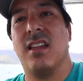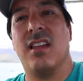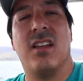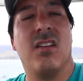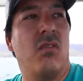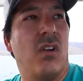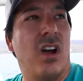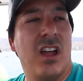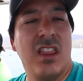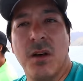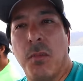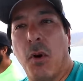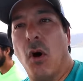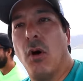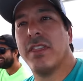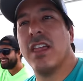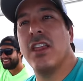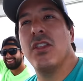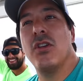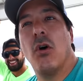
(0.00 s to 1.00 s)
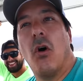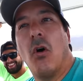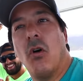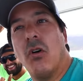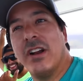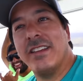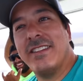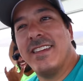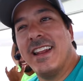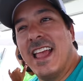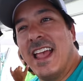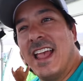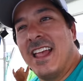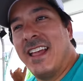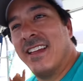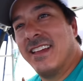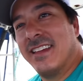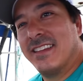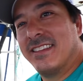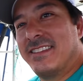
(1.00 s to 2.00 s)
Oh, on the boat, the new owner
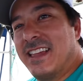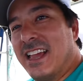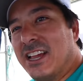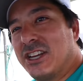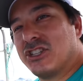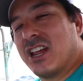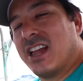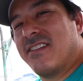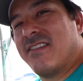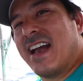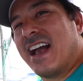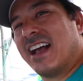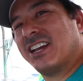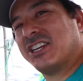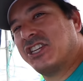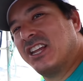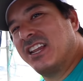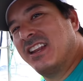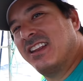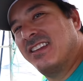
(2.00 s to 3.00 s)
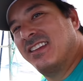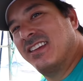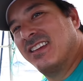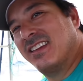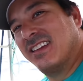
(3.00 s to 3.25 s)
today. Test drive action.